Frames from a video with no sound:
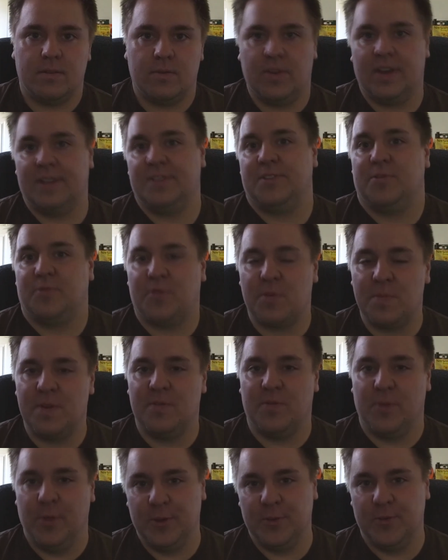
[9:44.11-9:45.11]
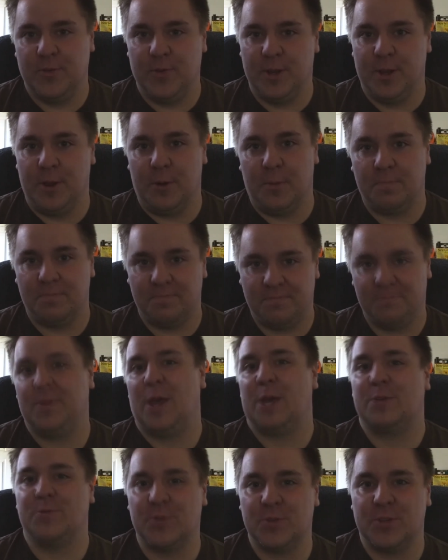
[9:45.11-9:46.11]
Well, that's it for me for this video.
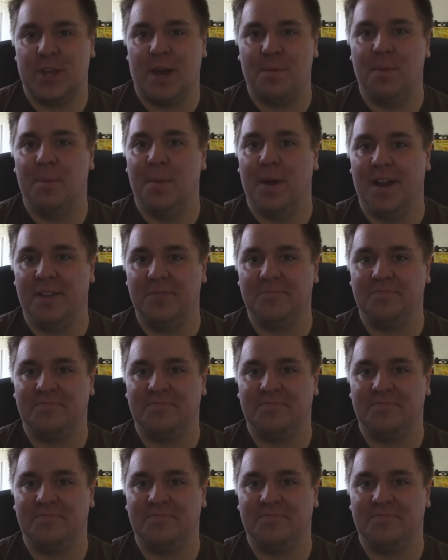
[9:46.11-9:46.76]
Thanks for stopping by.